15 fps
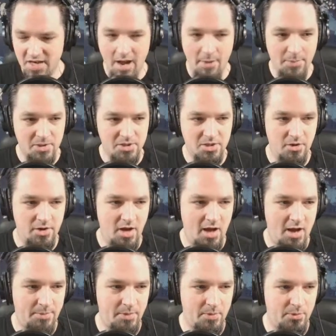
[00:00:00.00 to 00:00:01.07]
episode
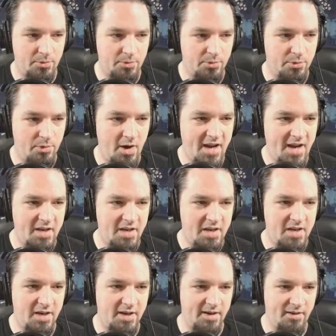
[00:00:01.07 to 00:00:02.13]
up right
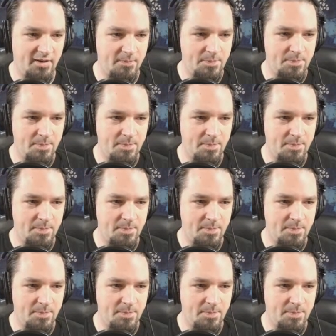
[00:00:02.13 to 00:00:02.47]
here,